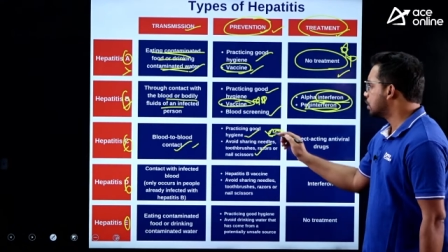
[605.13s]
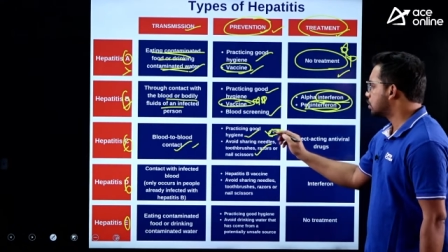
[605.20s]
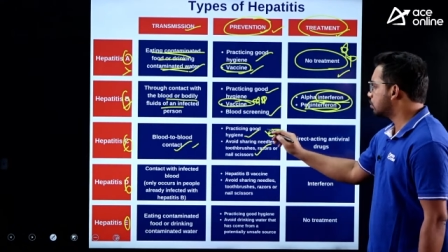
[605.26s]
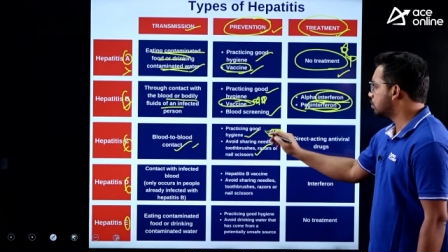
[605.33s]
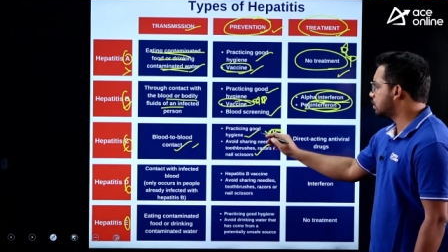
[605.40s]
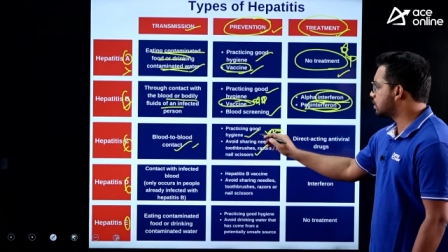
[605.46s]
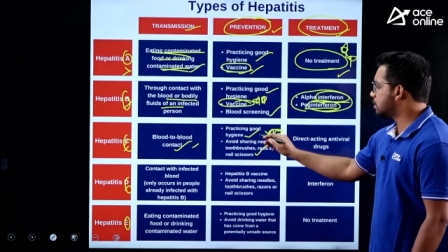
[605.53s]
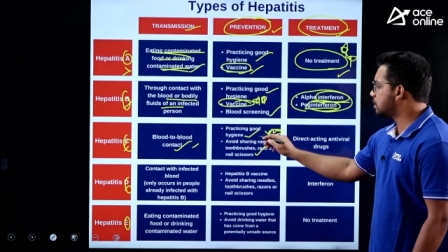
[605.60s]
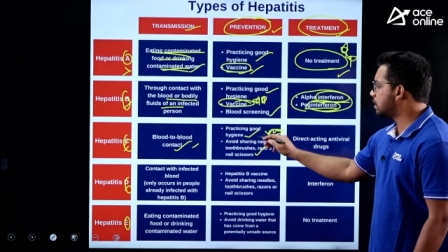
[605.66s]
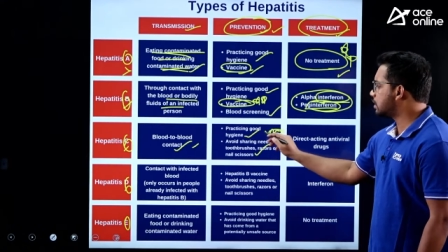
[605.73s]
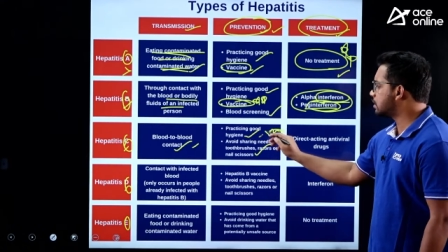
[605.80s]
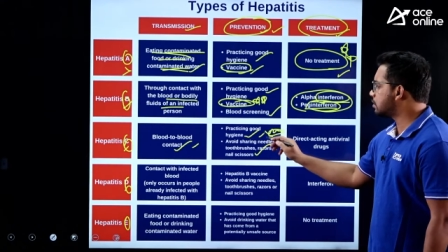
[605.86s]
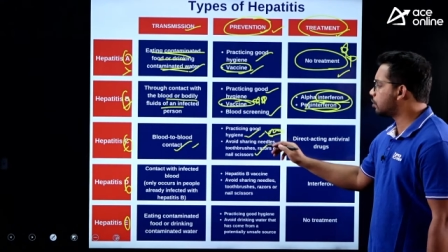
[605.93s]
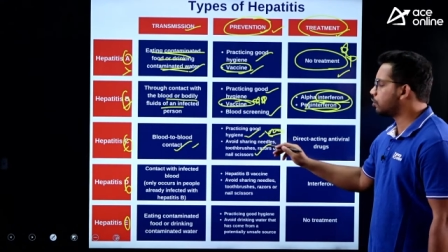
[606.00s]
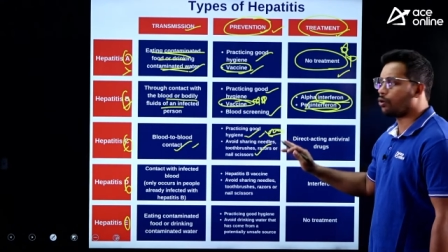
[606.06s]
So, this, there
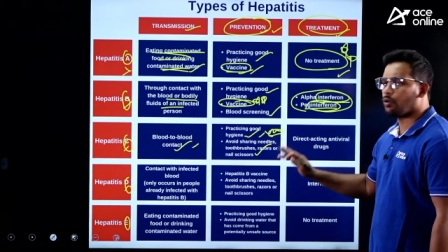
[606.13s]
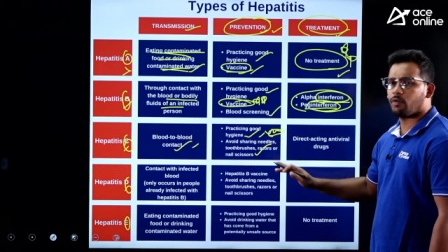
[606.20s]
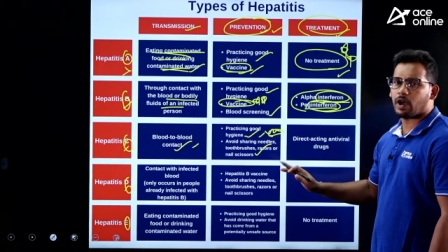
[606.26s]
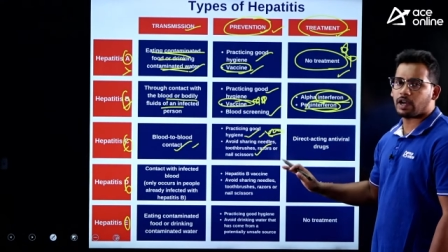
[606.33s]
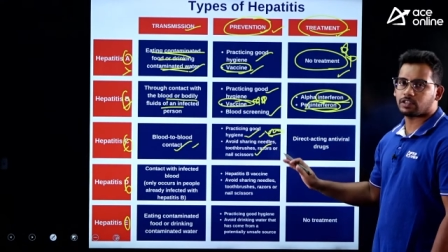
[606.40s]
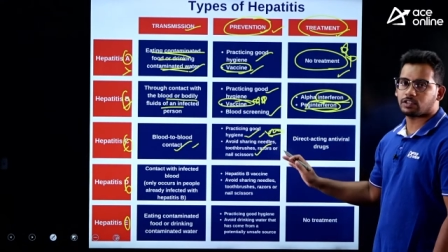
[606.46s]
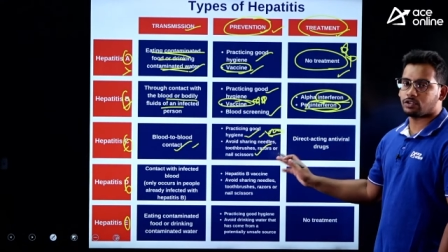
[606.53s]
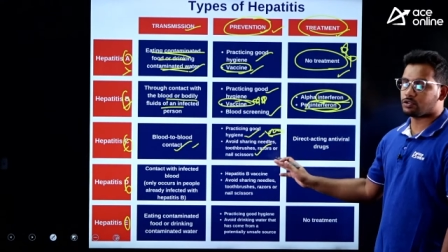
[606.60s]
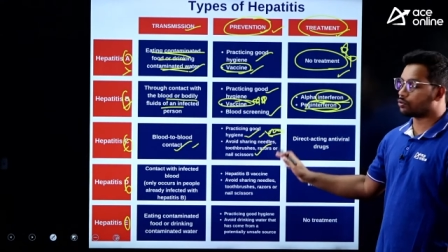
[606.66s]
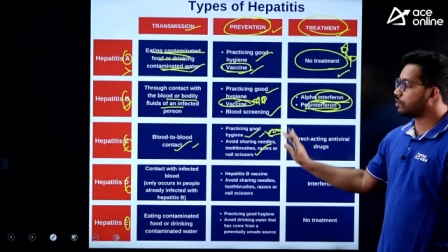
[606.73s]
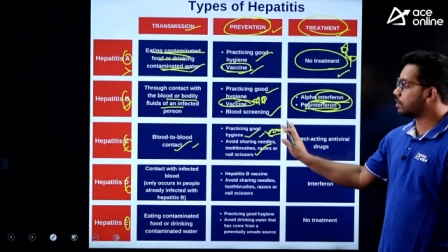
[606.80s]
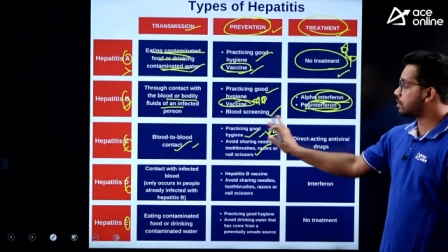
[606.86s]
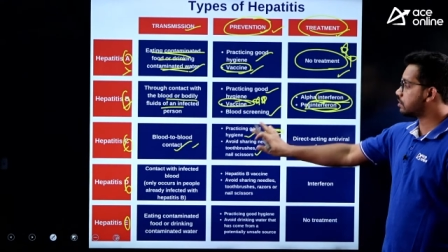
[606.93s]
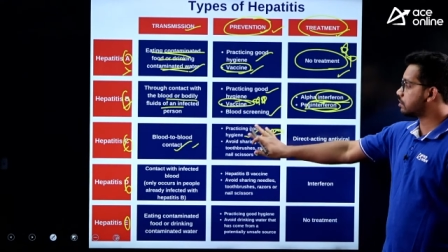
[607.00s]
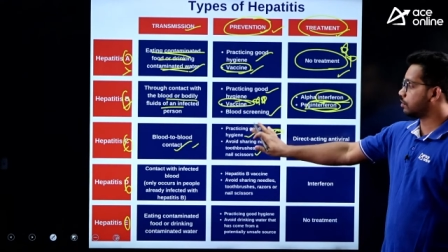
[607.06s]
is a no vaccine. So,
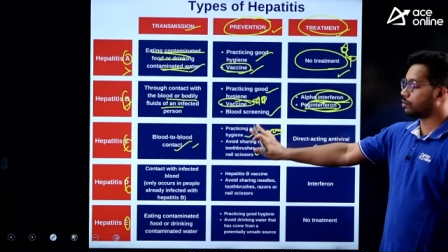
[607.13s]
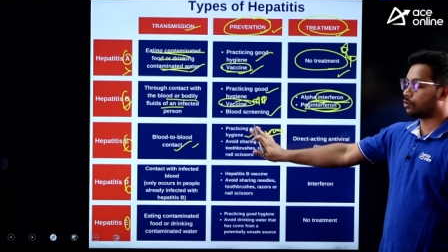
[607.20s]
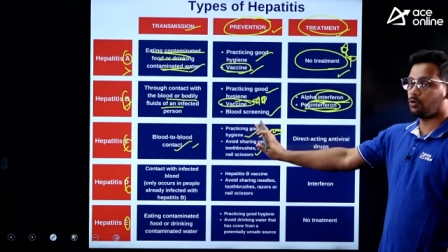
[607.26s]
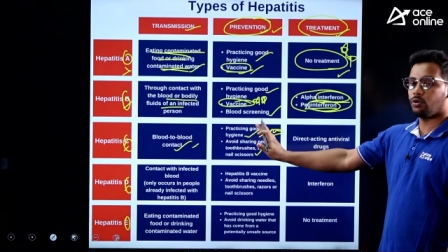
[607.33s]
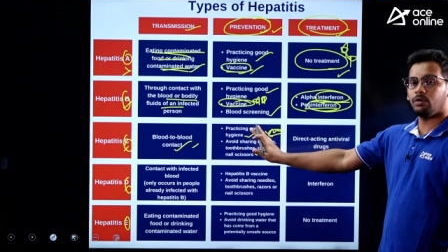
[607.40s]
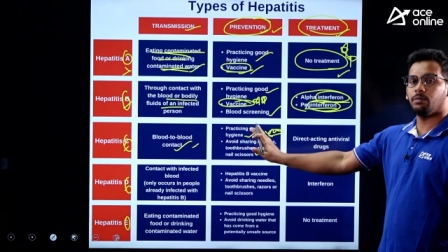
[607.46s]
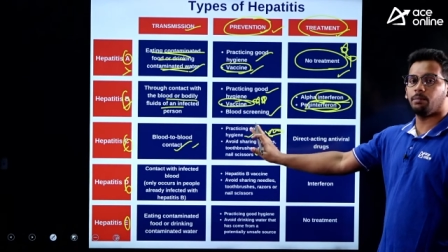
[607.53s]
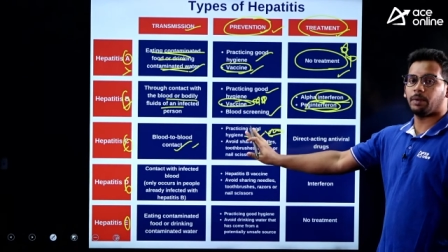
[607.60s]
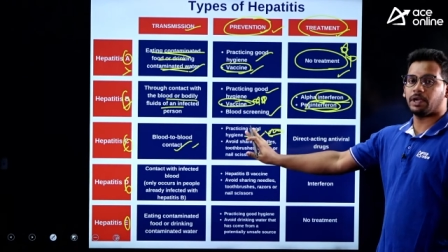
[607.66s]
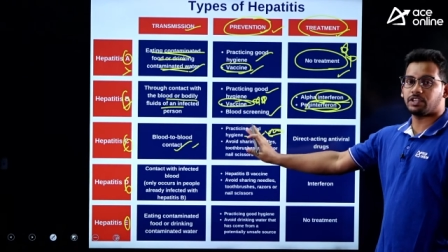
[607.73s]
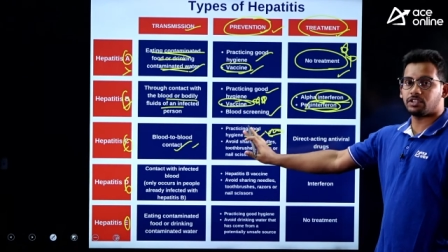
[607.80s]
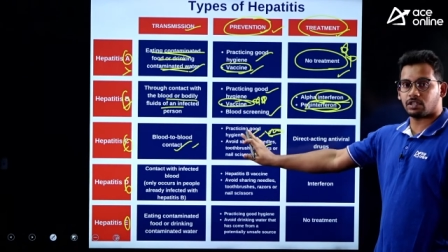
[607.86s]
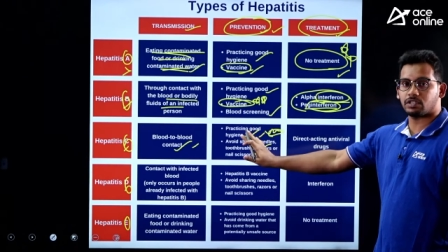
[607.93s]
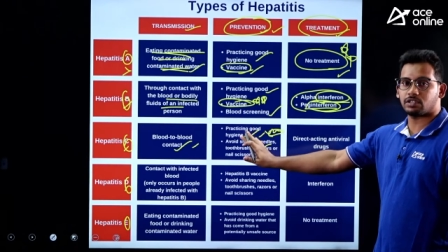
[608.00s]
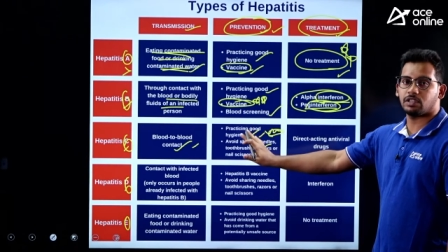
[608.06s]
there is good
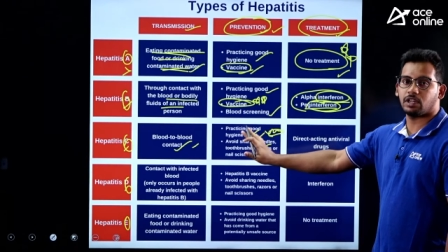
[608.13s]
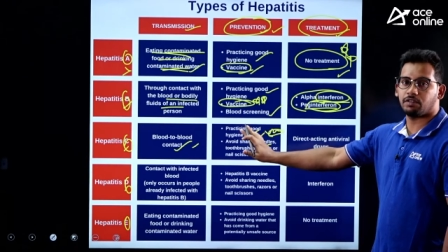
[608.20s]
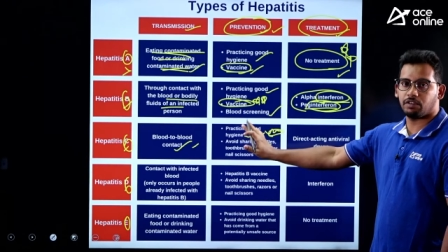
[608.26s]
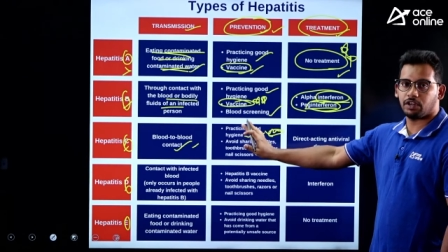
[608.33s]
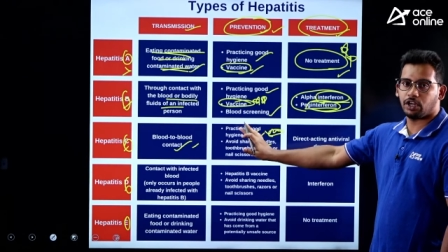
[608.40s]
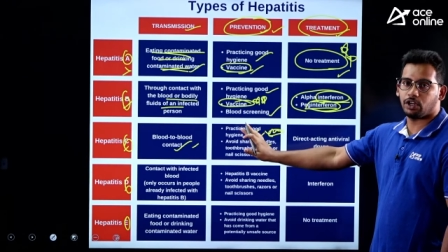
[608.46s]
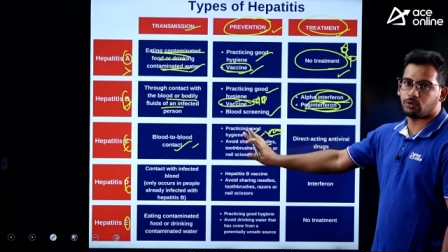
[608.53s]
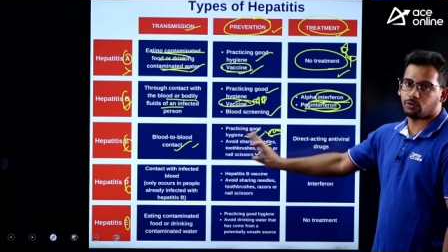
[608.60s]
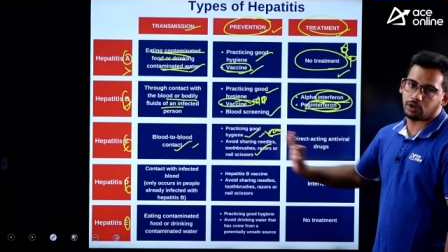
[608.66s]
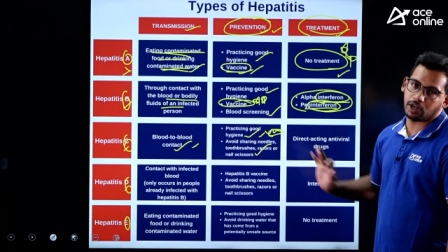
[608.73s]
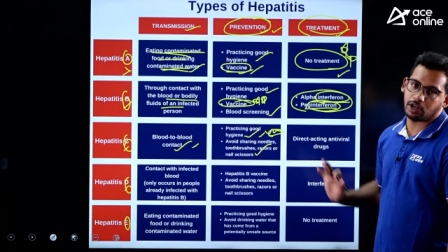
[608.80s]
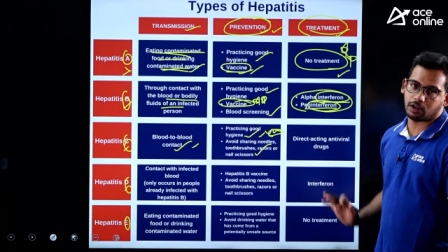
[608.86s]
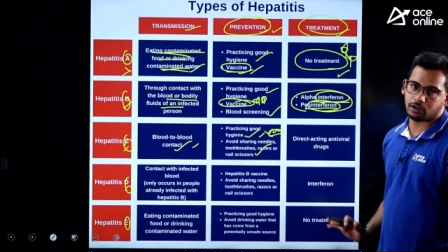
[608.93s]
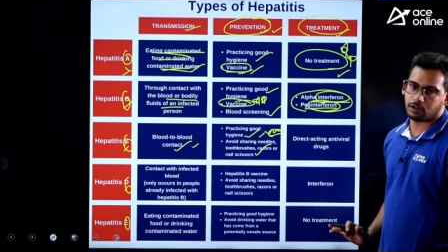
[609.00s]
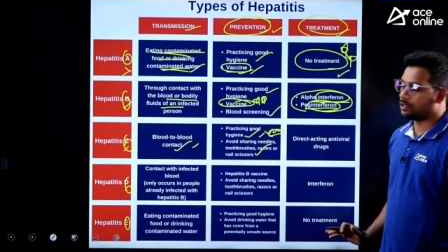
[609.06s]
measures that we need to
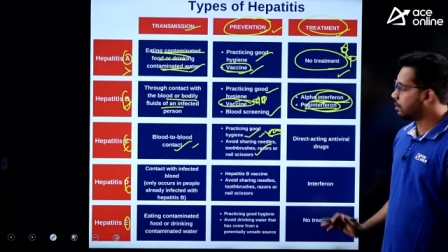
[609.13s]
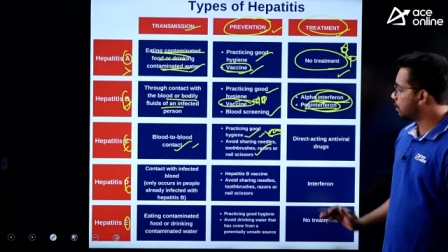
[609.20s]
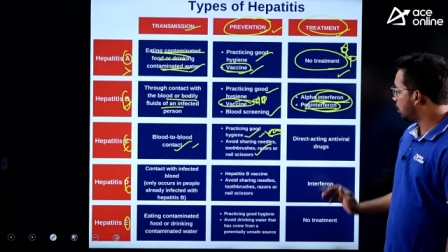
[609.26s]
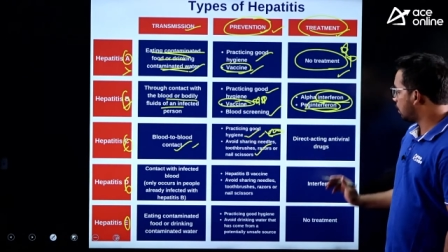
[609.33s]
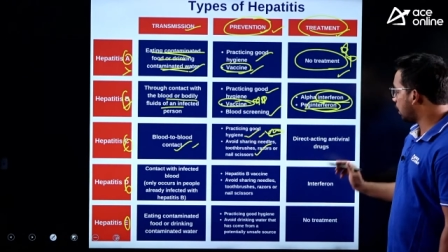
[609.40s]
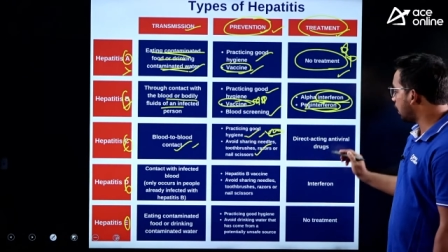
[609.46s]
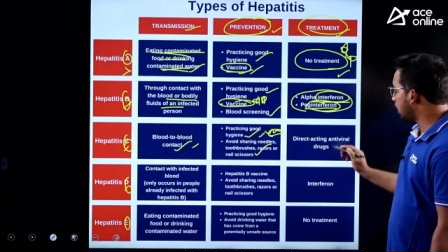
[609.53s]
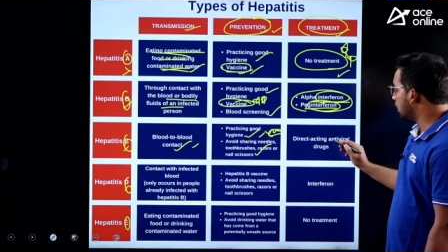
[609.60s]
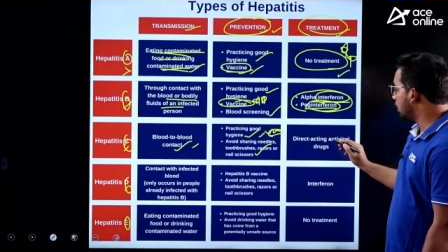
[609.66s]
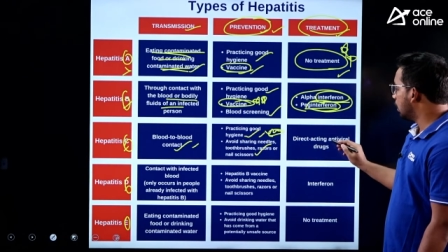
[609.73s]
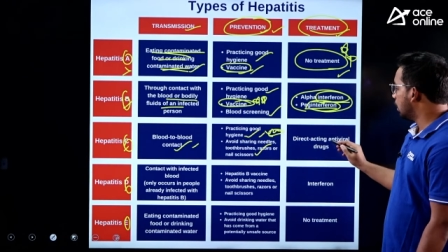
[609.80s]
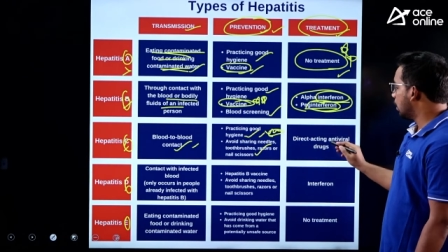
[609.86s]
take, right.